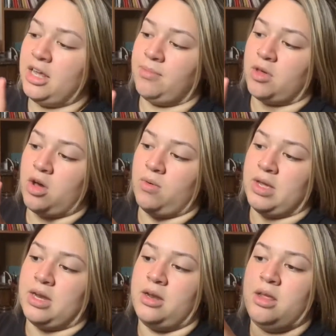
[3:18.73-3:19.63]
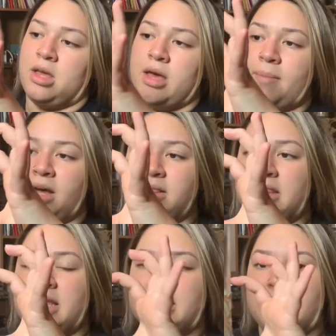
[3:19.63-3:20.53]
going about
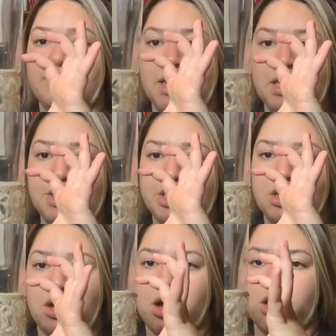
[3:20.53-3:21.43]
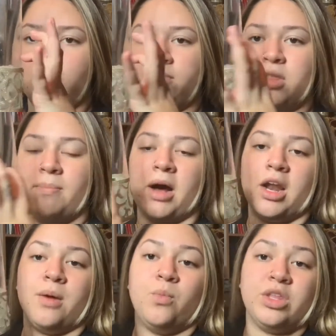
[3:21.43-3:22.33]
this much all over the
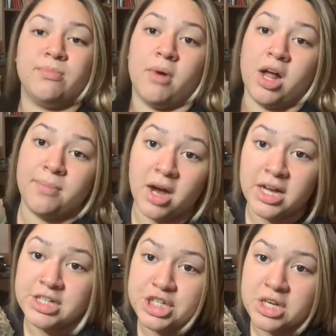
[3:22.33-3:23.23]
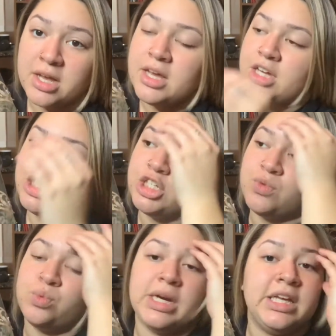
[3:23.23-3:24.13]
bottom with Mod Podge, just
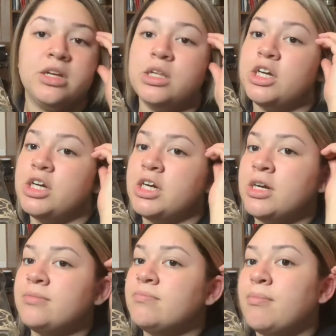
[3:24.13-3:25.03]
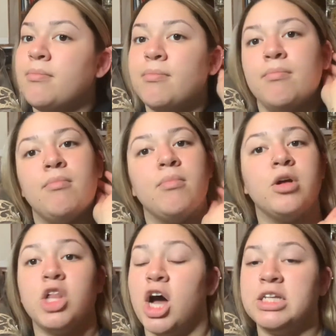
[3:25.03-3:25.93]
regular
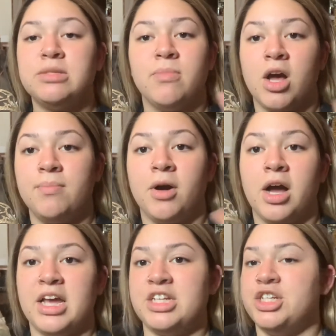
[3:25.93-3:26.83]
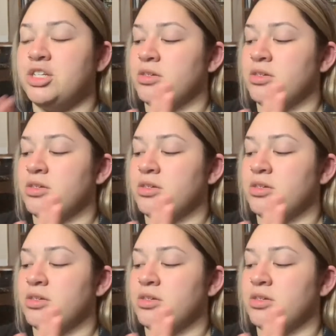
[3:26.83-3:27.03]
gloss Mod Podge